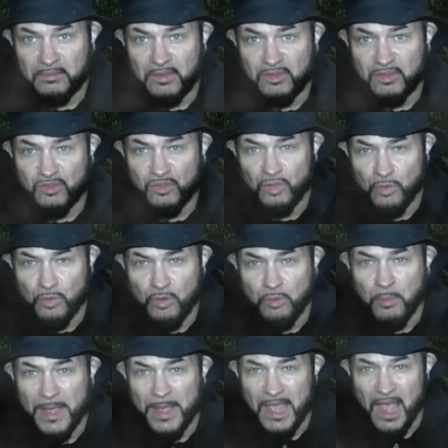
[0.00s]
this
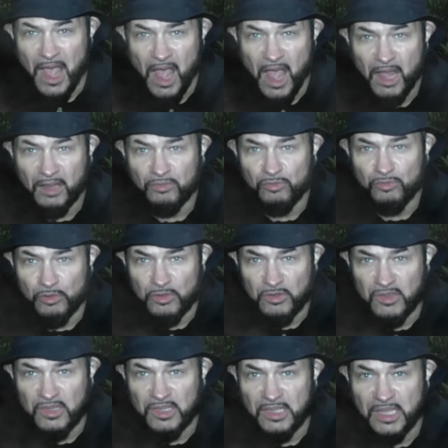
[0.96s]
took away
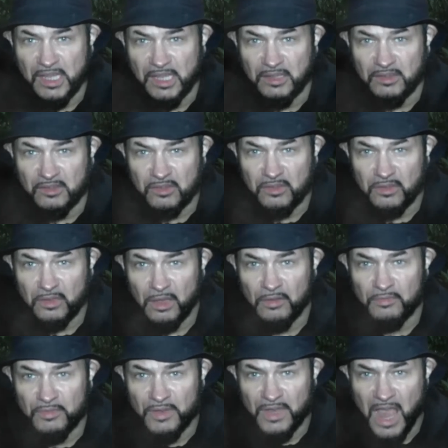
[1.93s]
hundreds of years
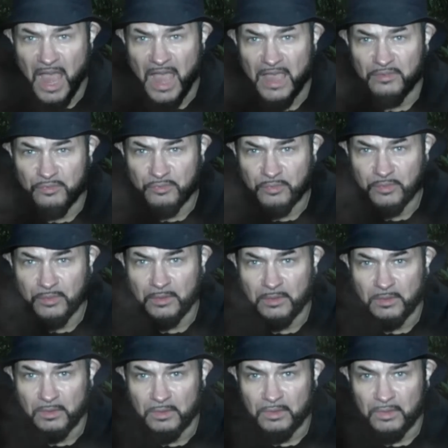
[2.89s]
of life
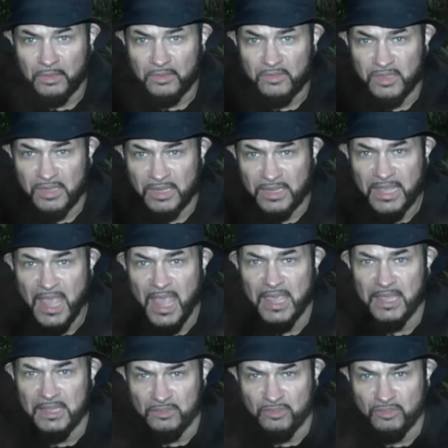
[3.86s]
to the
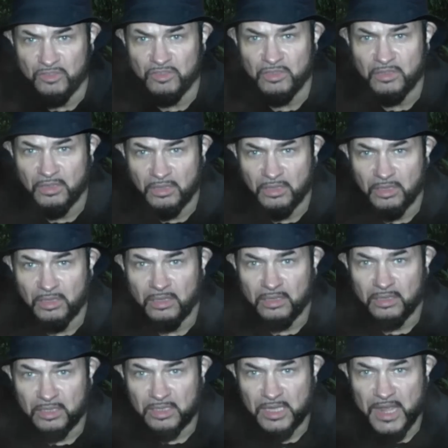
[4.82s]
cage.
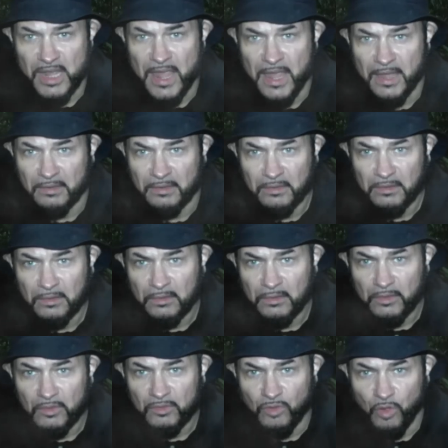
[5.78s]
Yeah,
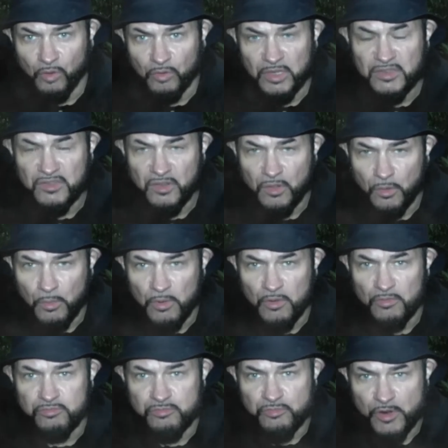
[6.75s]
Donnies that
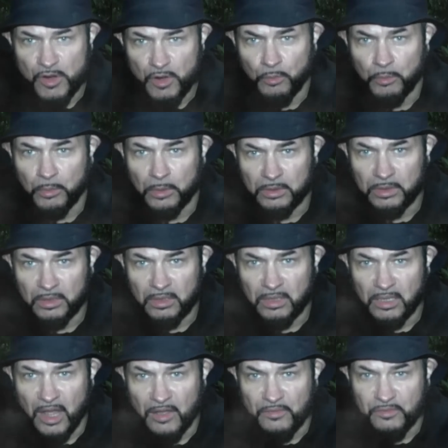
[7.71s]
were real
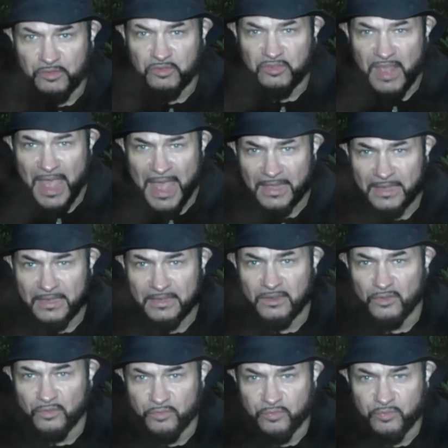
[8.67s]
have sat
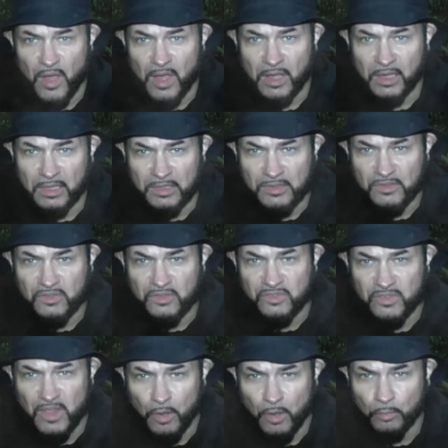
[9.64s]
in the fucking
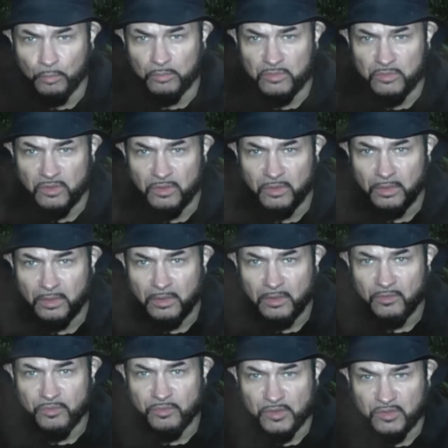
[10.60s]
cells
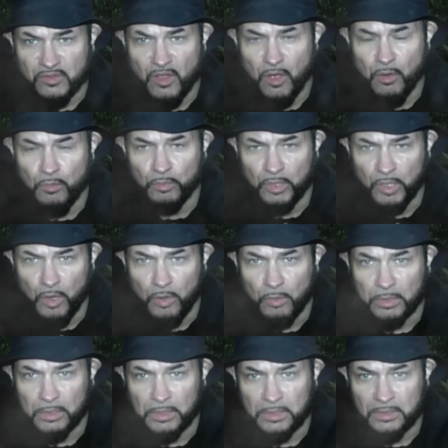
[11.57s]
for so
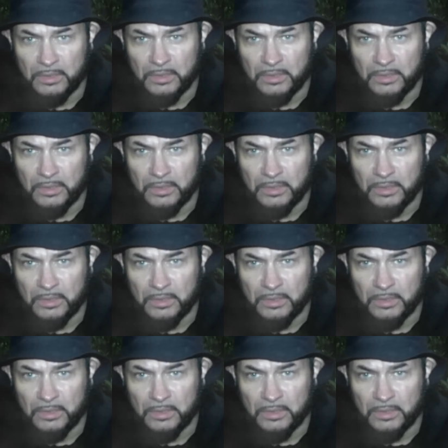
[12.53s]
long